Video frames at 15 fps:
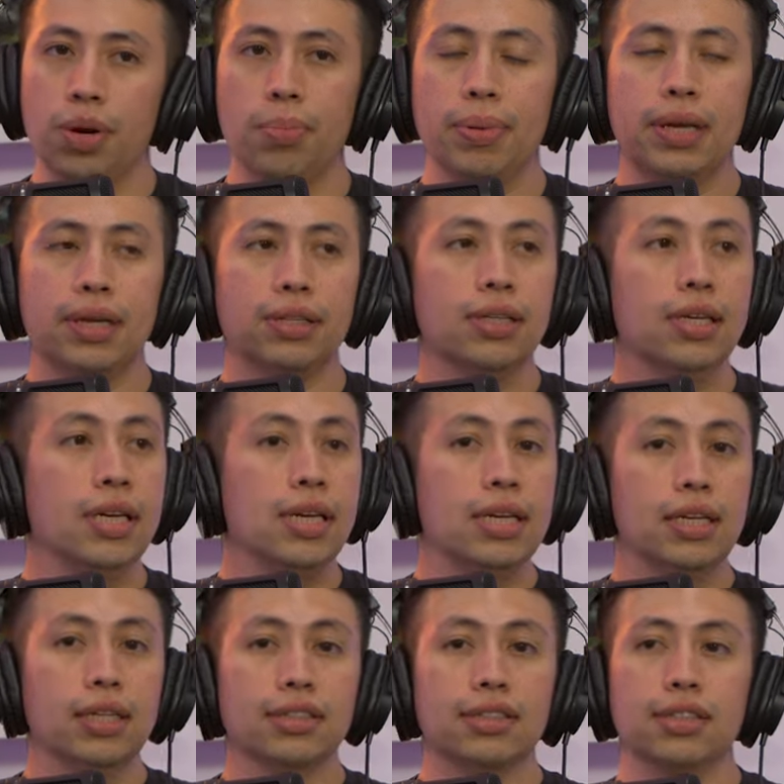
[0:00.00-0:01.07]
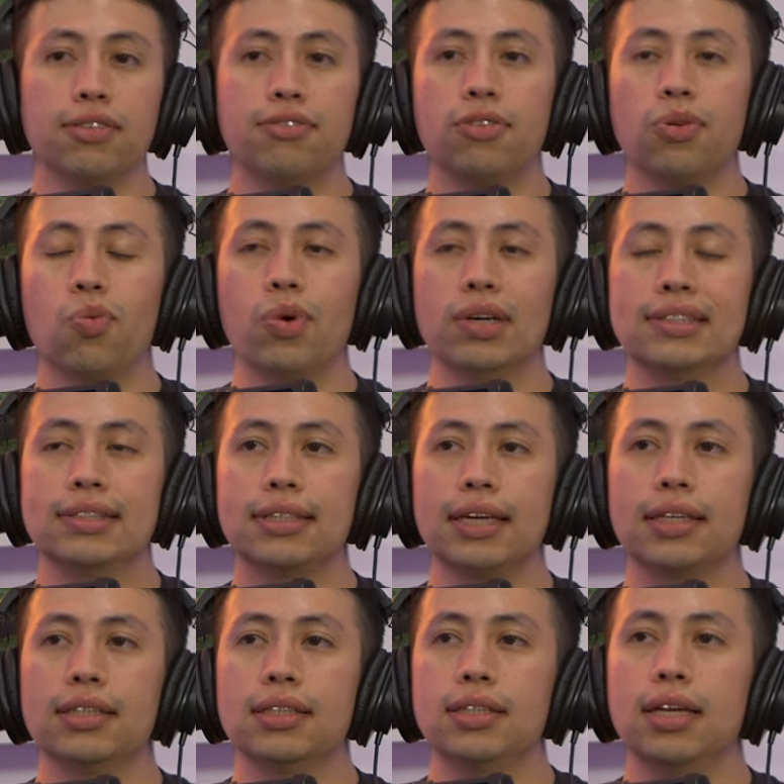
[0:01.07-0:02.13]
We're gonna play something for one
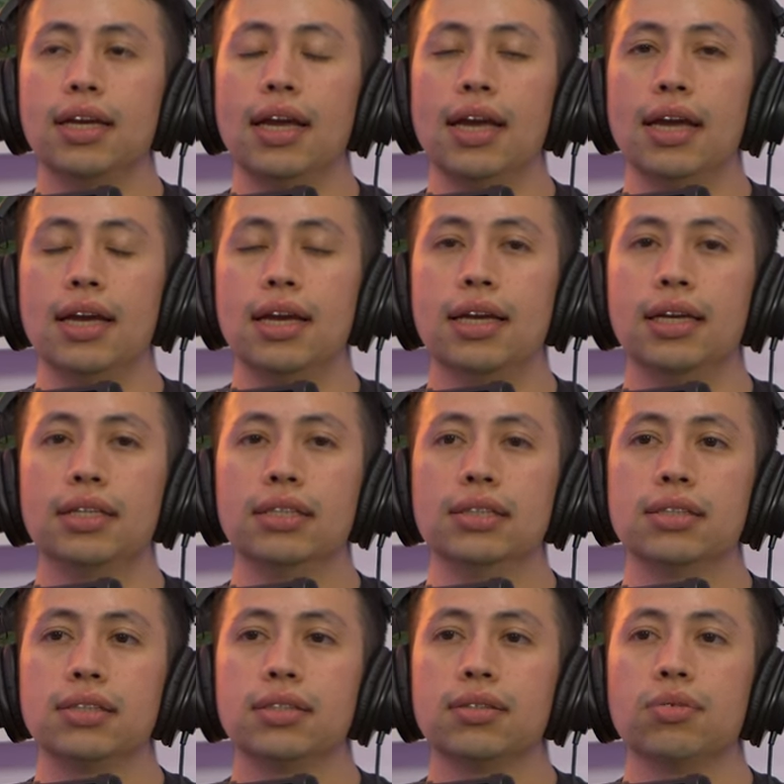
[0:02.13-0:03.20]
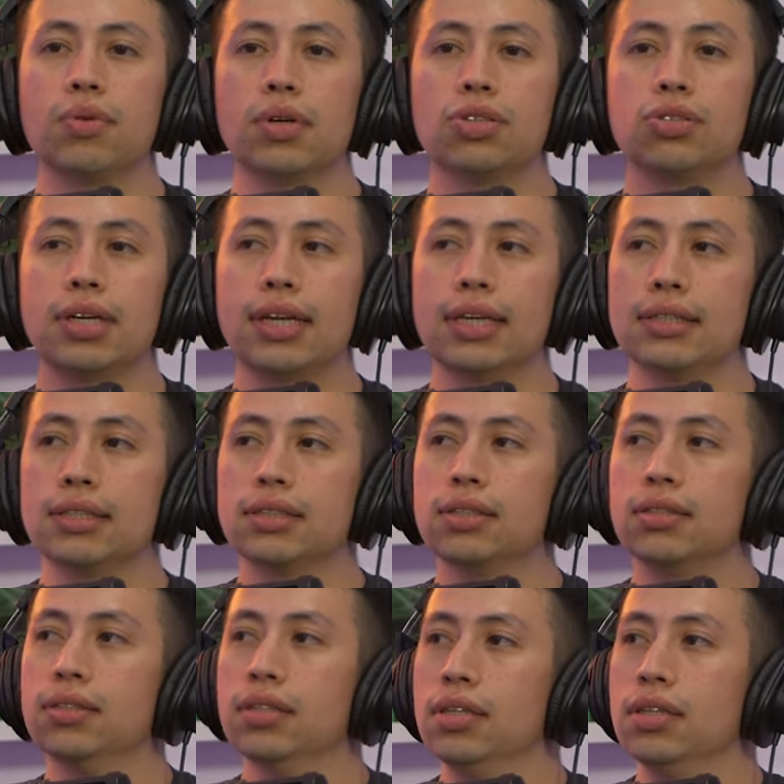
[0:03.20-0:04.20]
second and we're gonna try and guess it.